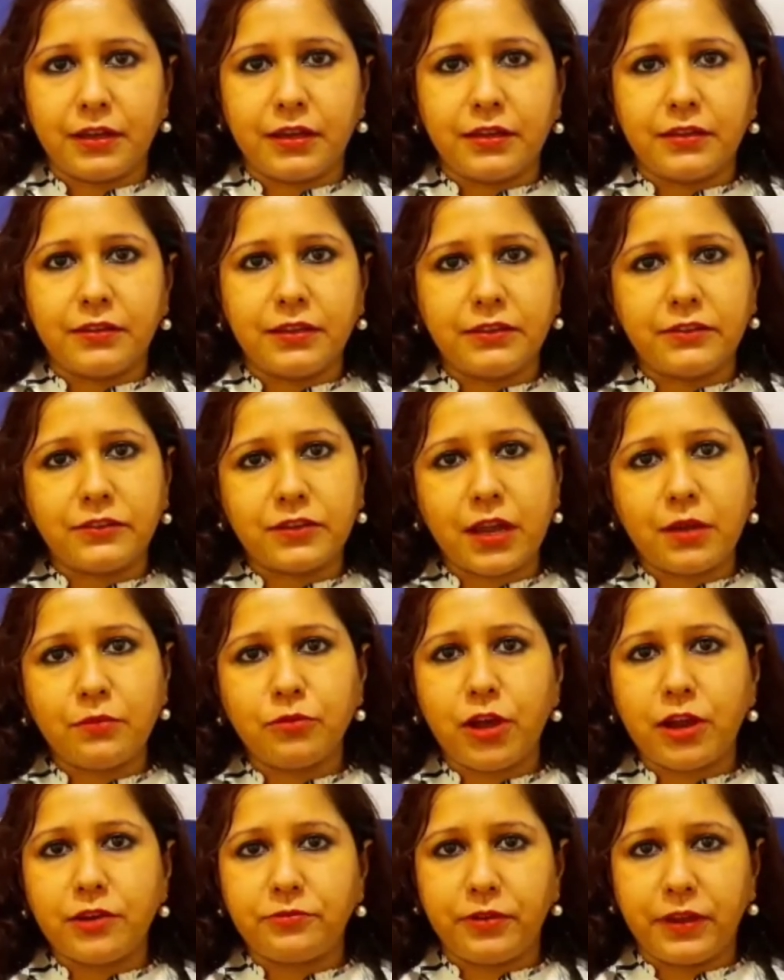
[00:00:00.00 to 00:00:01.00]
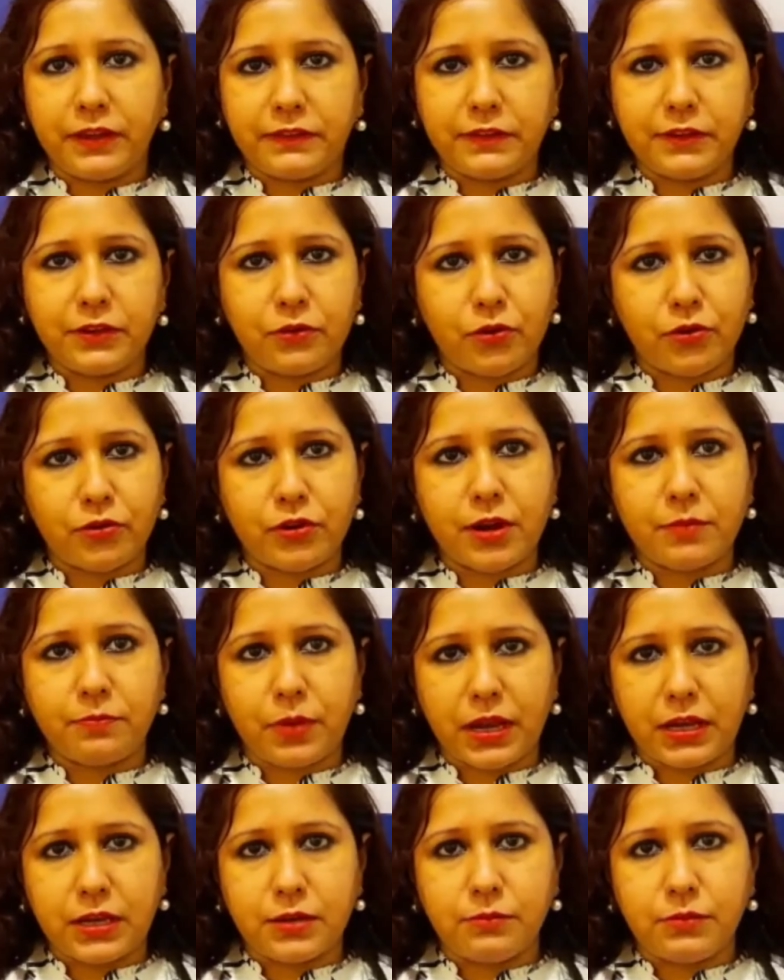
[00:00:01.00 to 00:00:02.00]
This time we are facing corona
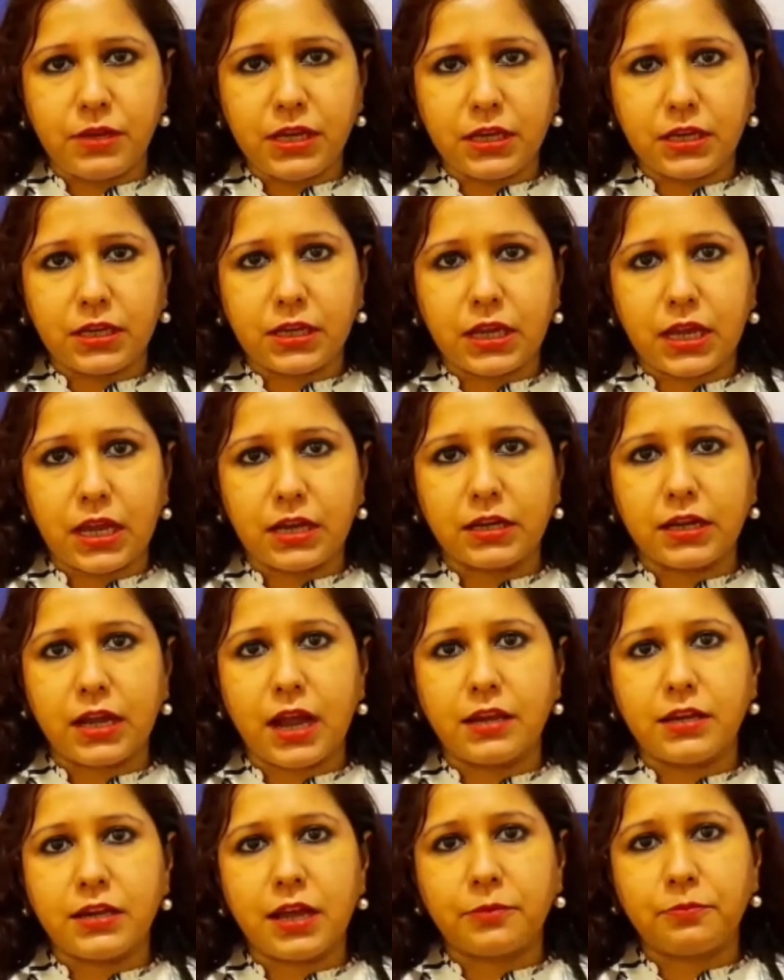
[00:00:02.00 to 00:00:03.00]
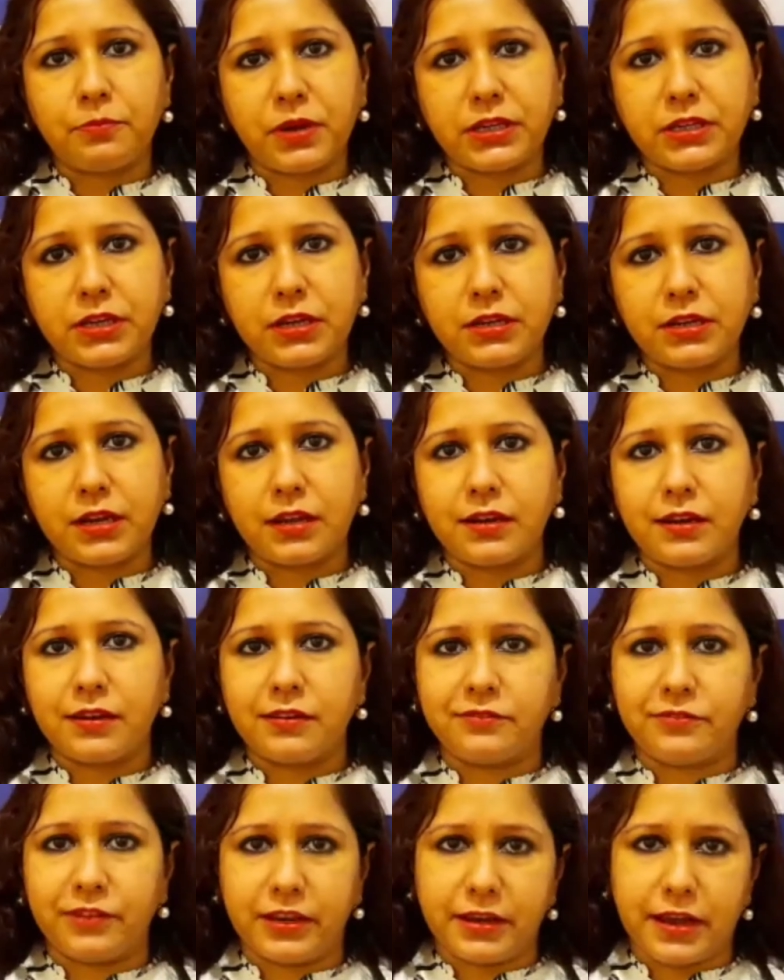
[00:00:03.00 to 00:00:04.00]
pandemic and cardiac patients are
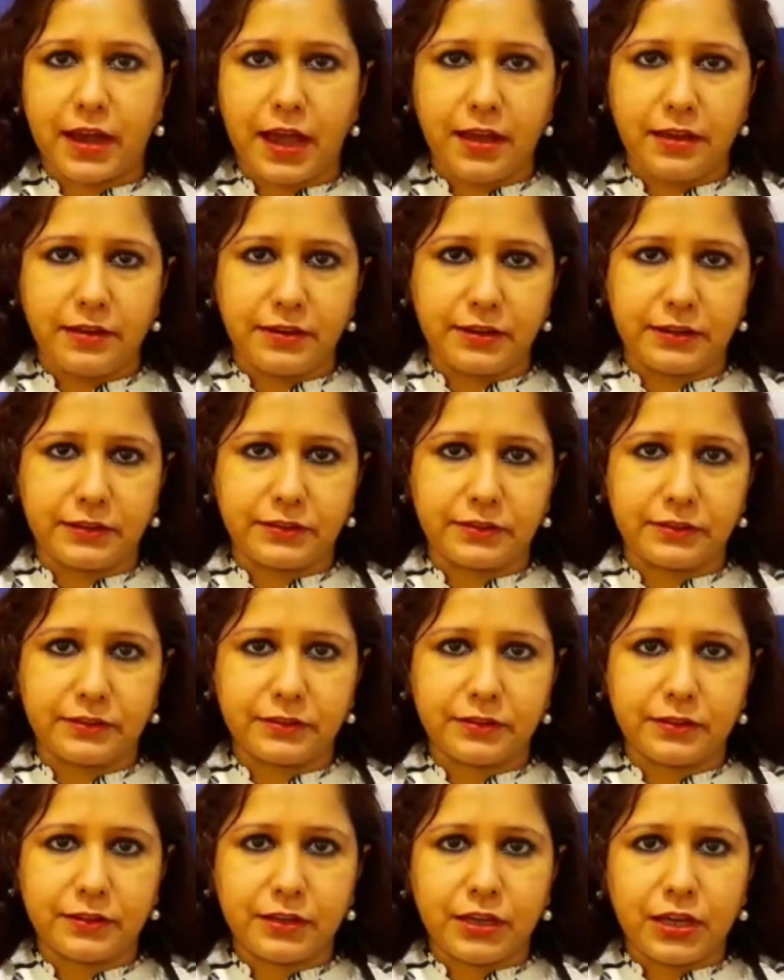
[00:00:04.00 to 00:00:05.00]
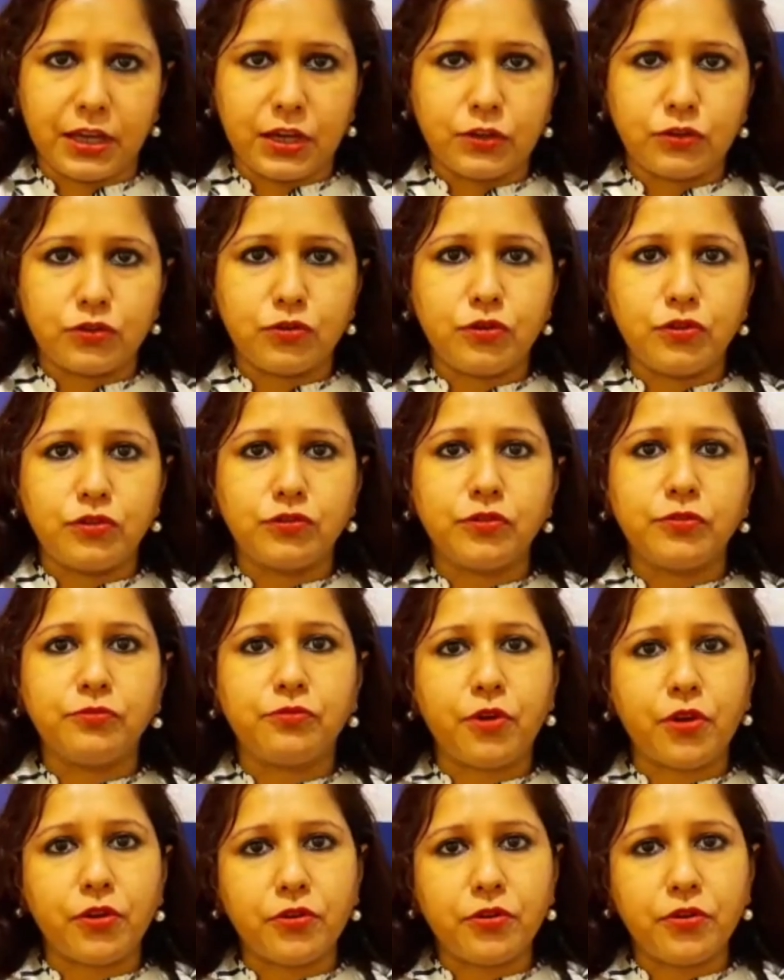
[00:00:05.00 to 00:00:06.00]
at very high risk. So we should
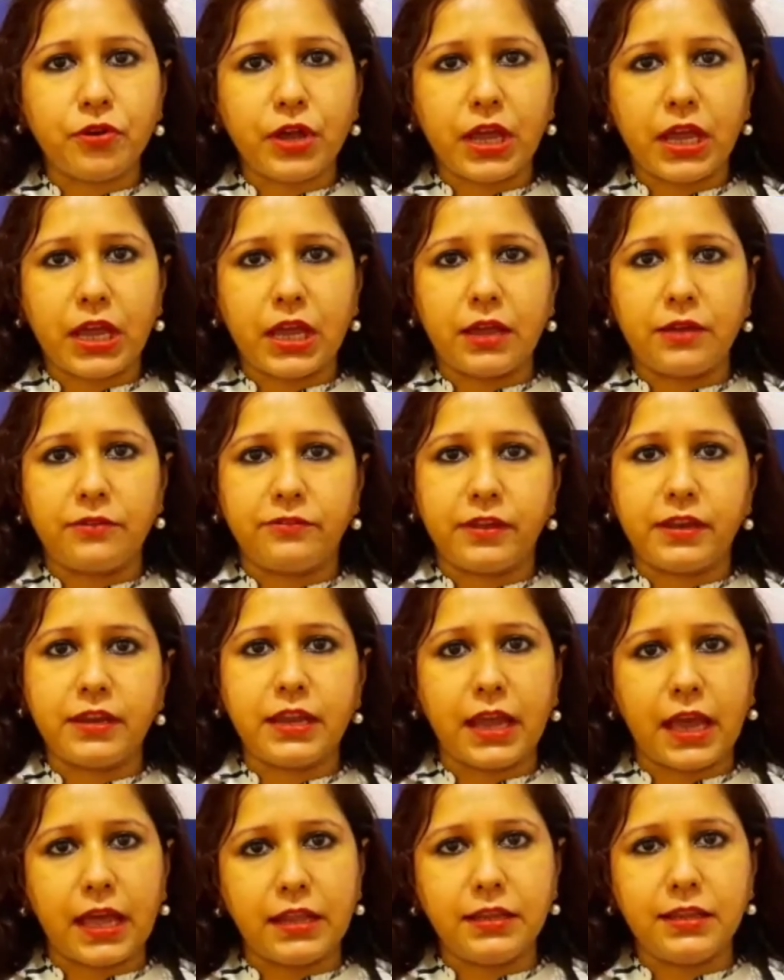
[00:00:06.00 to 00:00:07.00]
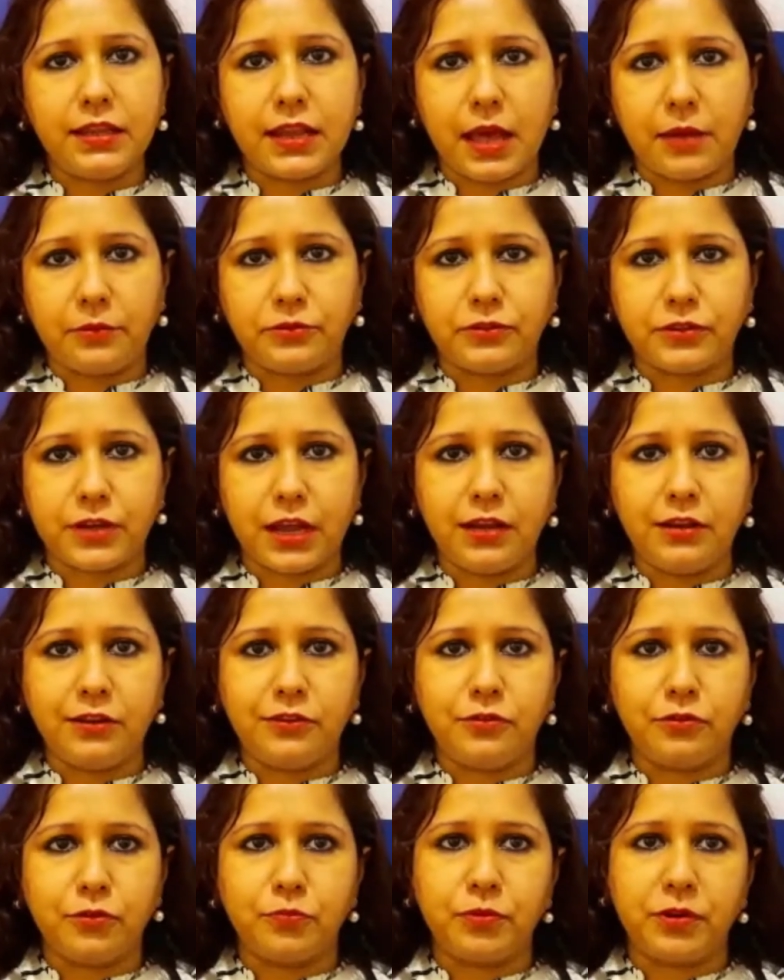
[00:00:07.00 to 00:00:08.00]
follow a very healthy lifestyle
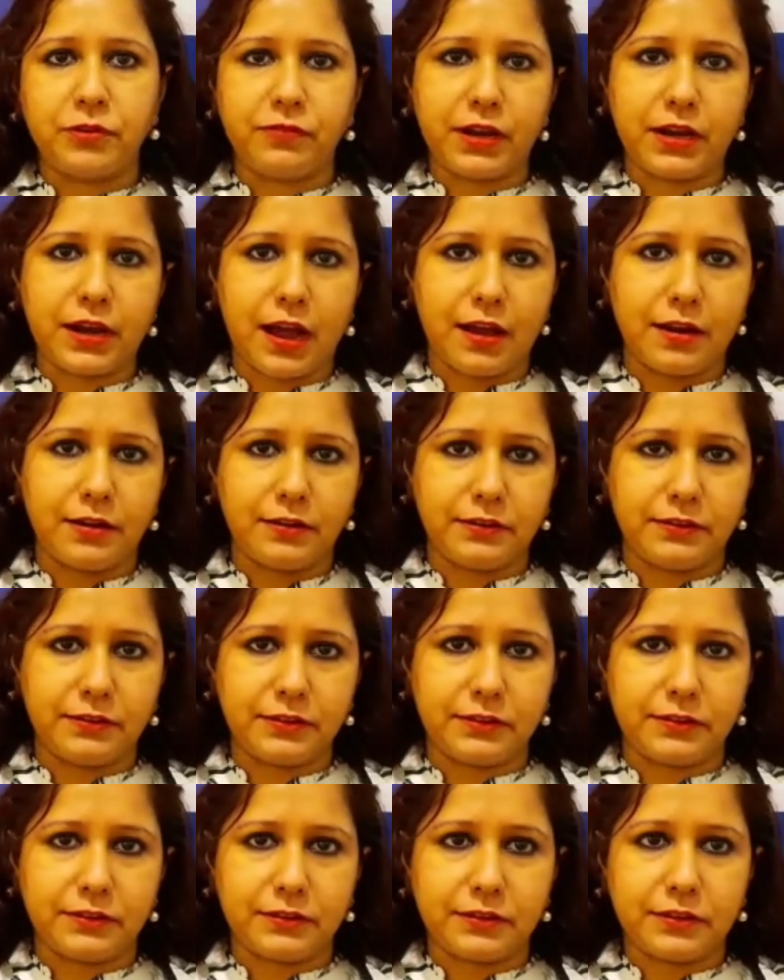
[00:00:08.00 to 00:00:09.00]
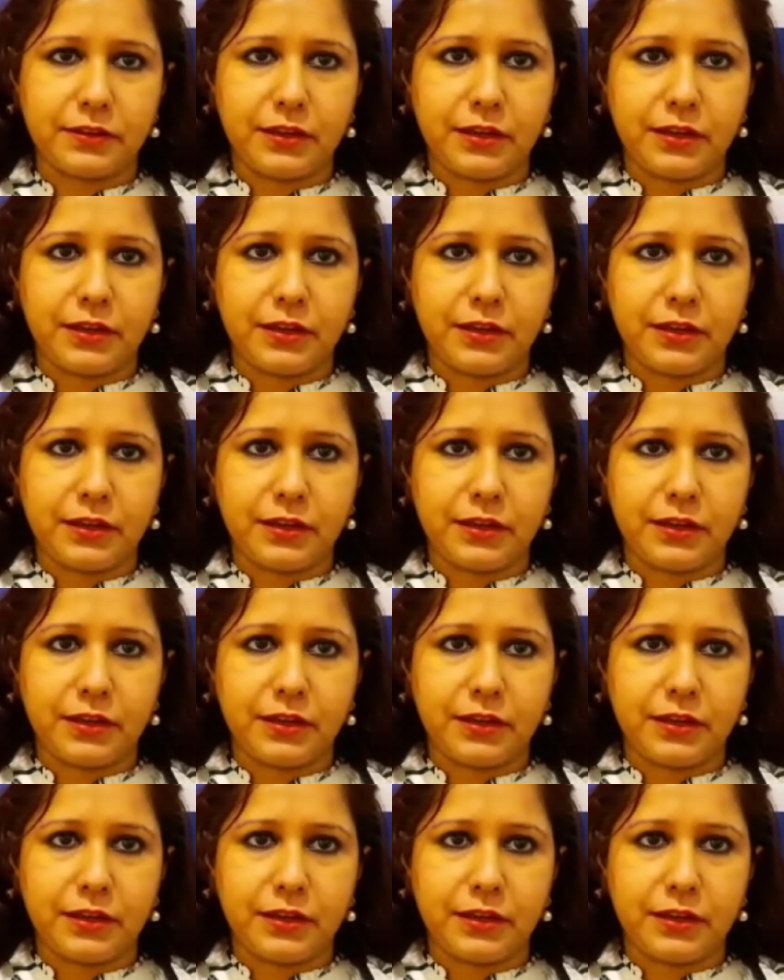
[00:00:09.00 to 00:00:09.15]
to prevent heart disease.